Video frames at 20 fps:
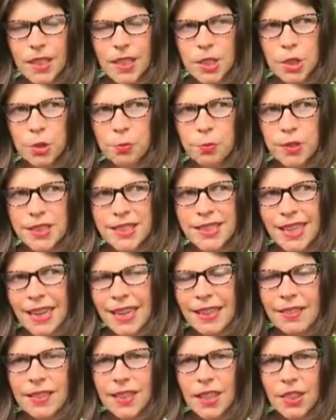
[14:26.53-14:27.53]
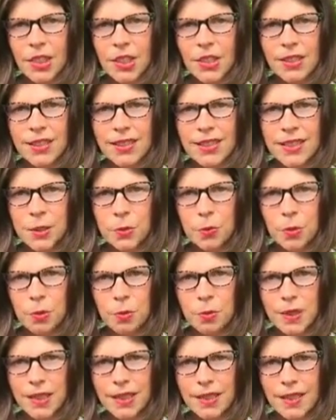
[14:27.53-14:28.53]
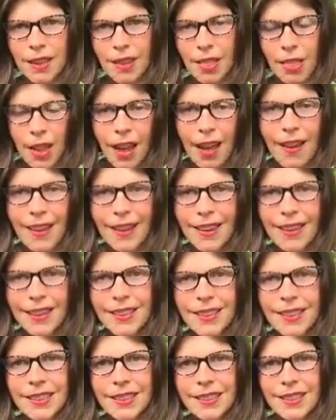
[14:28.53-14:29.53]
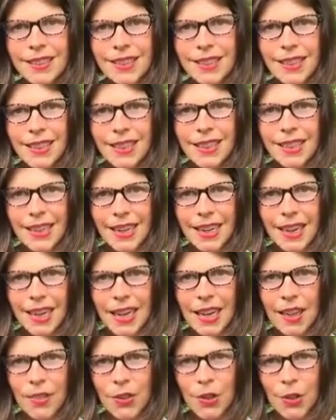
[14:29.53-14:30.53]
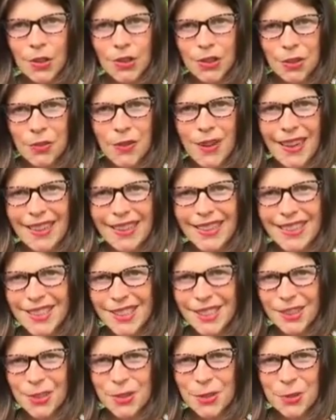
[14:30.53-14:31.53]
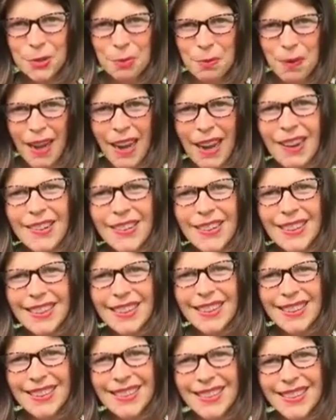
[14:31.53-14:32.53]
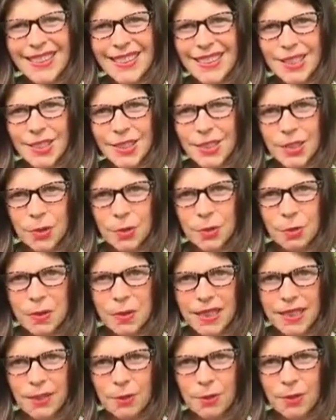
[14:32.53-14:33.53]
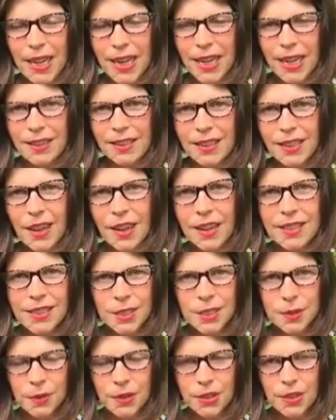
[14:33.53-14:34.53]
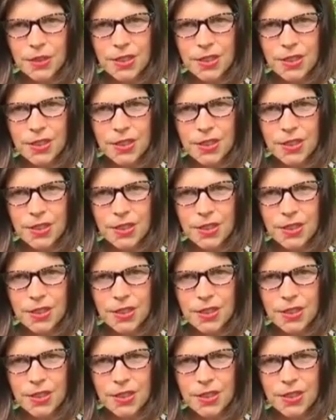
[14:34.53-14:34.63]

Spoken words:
To pretend that there is would be a lie. And the only way into your true power is to be radically honest with